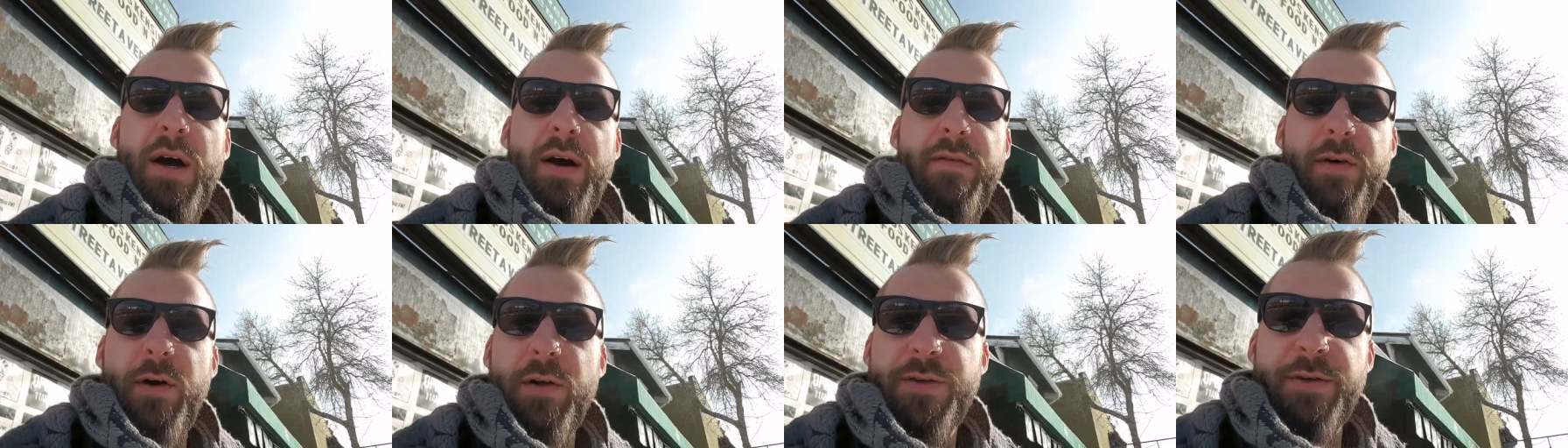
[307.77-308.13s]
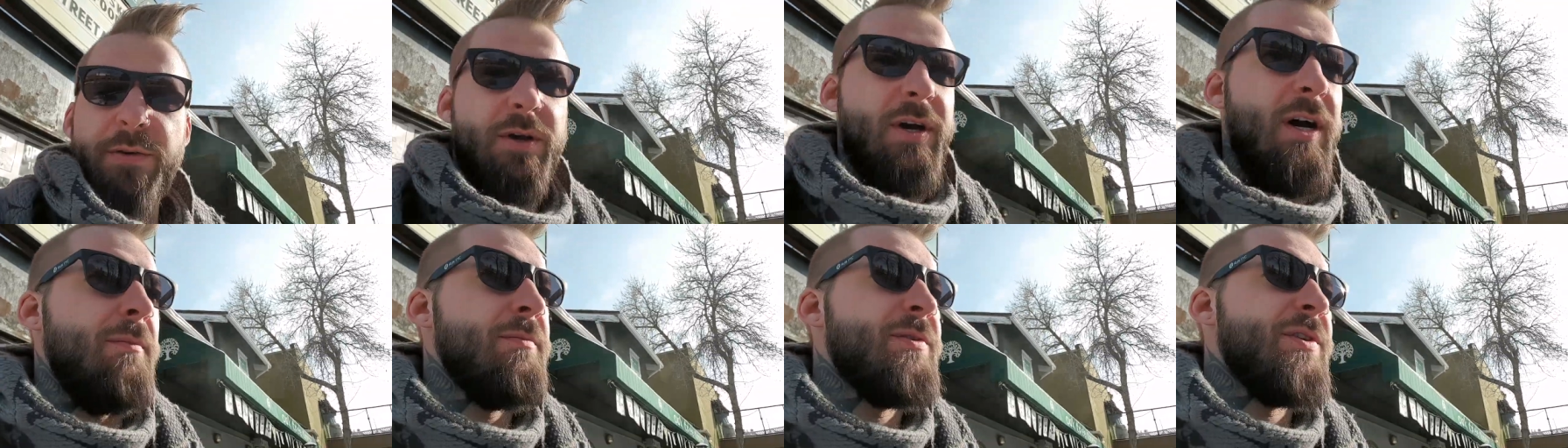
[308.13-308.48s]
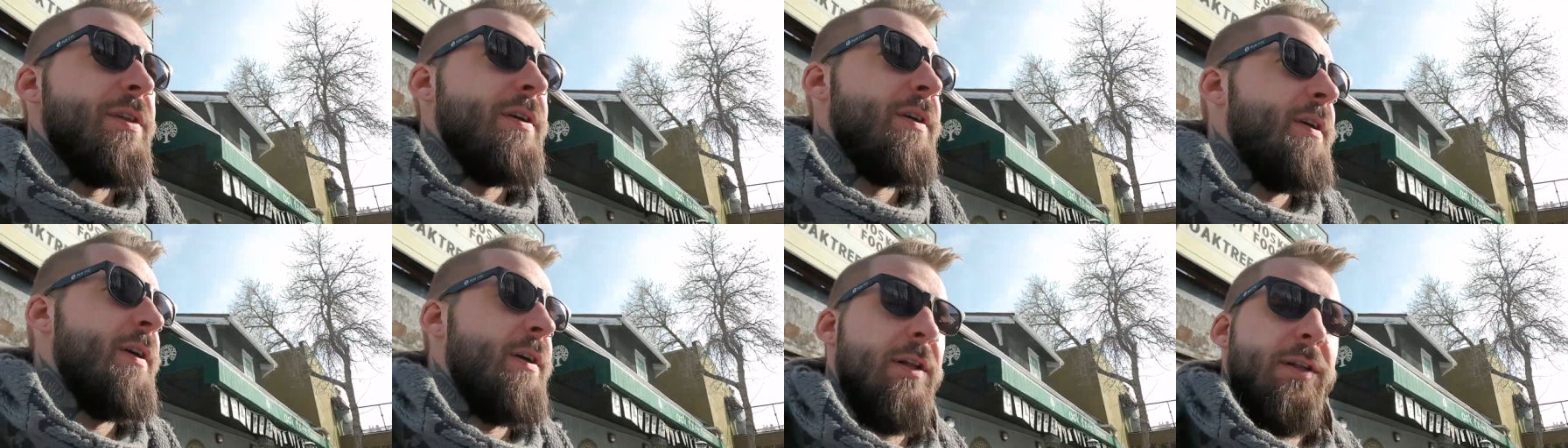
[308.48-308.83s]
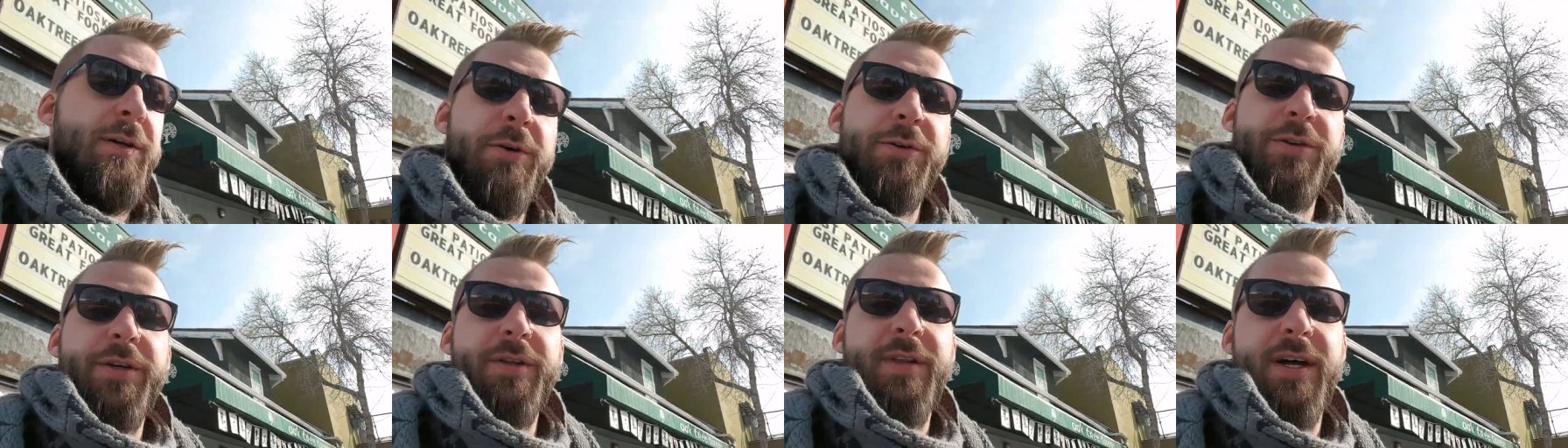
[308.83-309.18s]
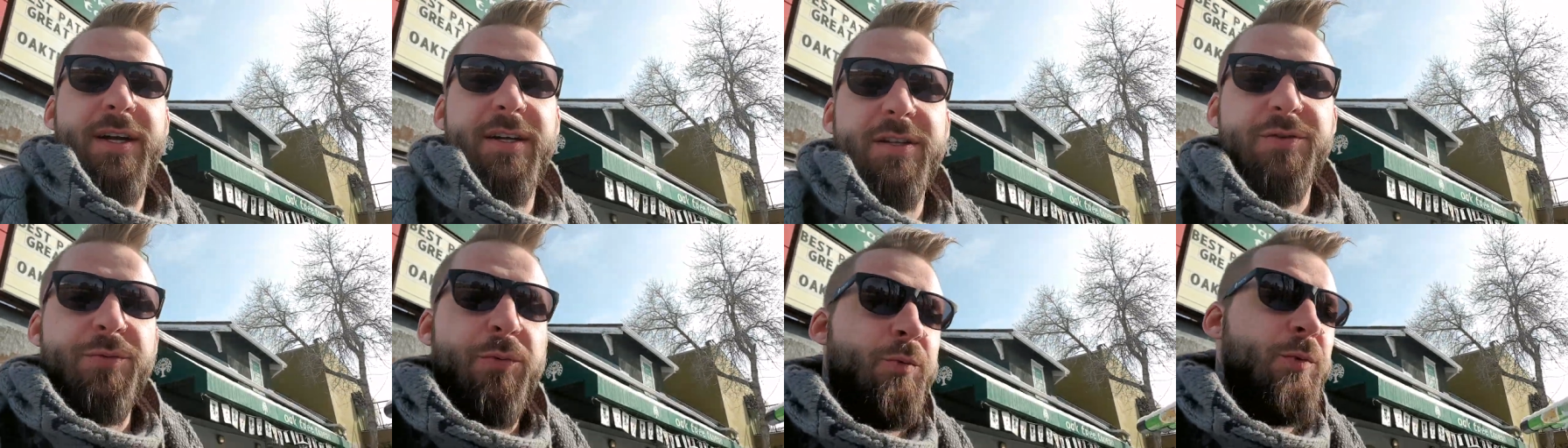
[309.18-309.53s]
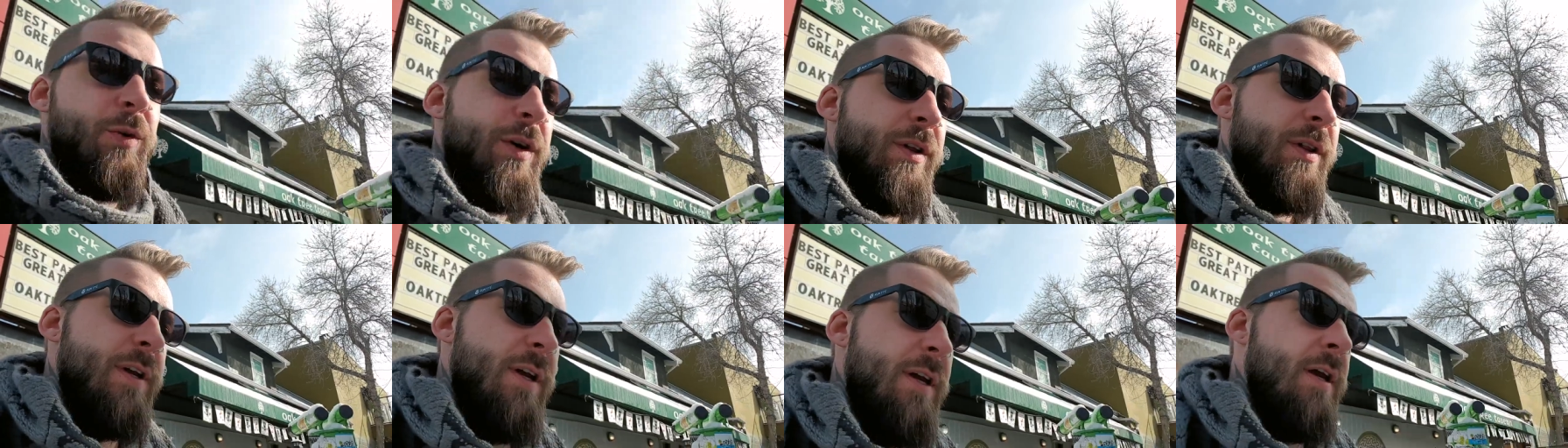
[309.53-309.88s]
I've also come to the conclusion that it's
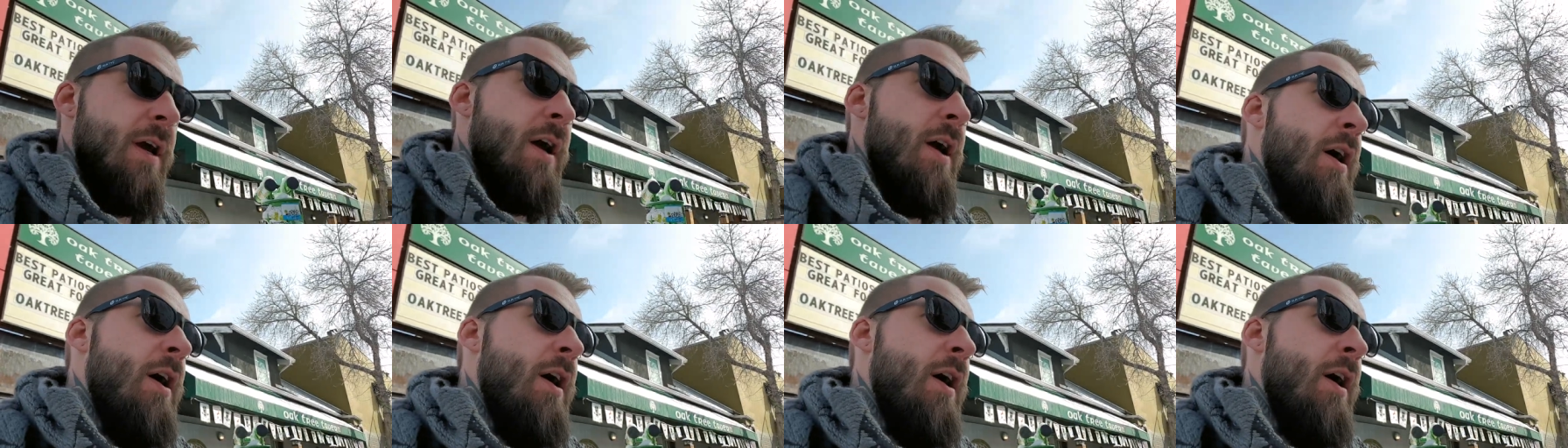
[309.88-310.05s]
really,